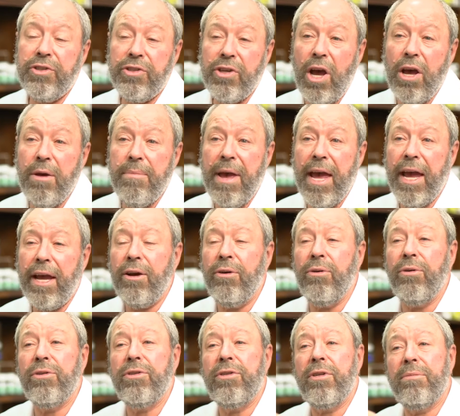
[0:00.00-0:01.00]
Somac
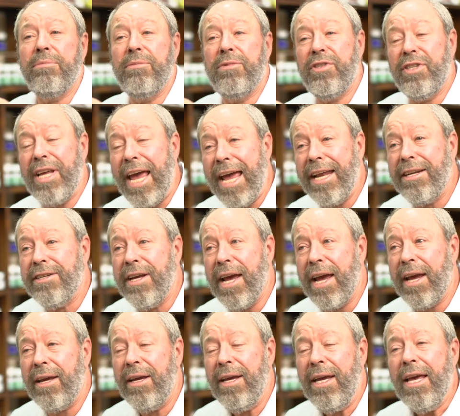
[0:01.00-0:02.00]
or some
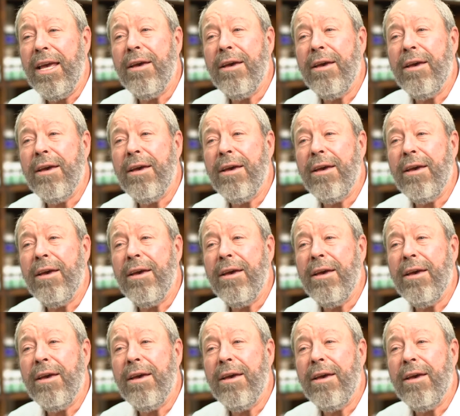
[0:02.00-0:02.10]
Zantac.